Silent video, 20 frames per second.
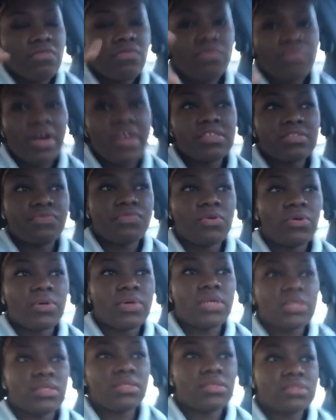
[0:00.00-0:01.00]
fast
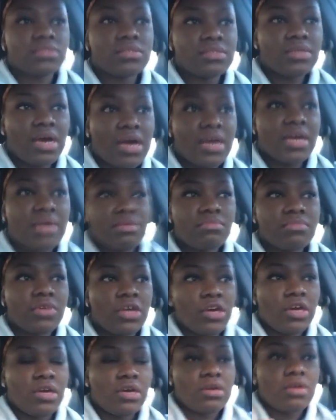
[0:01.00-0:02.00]
forward the time
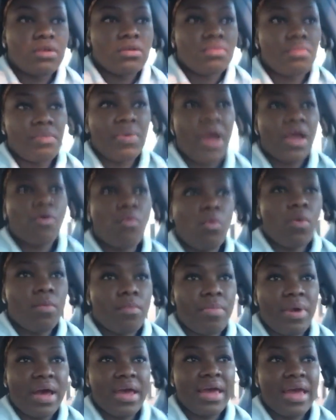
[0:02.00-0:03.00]

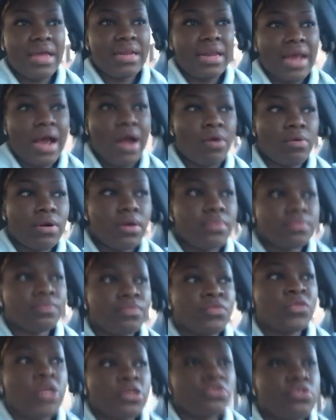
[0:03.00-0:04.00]
by an hour.
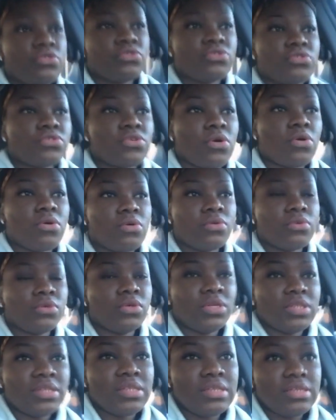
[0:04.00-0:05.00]
So
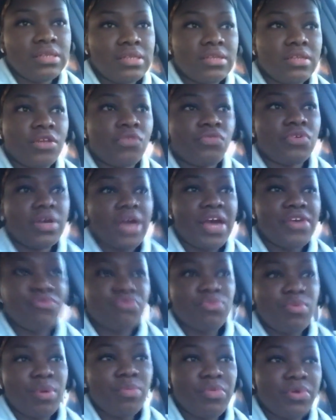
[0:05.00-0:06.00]
if you
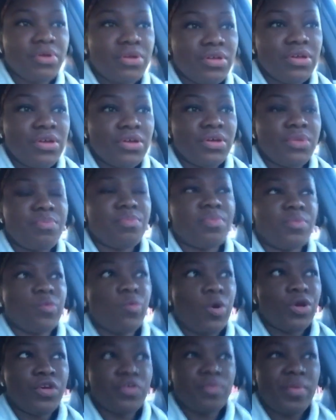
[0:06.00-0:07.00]
guys remember
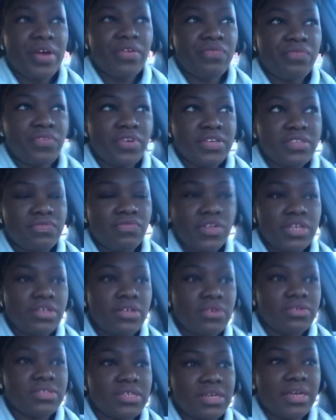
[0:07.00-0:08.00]
one of my first
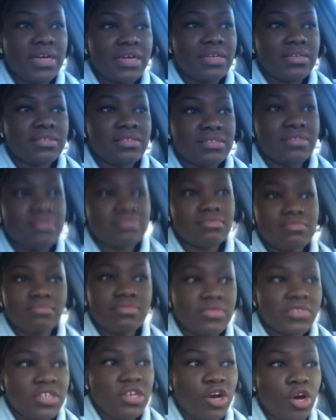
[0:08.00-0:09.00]
videos that I
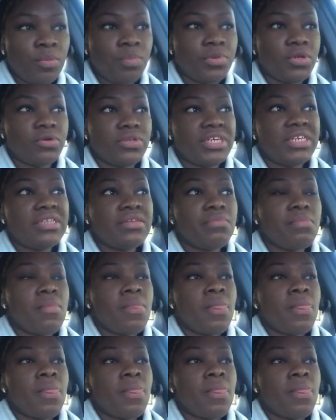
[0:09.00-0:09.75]
uploaded,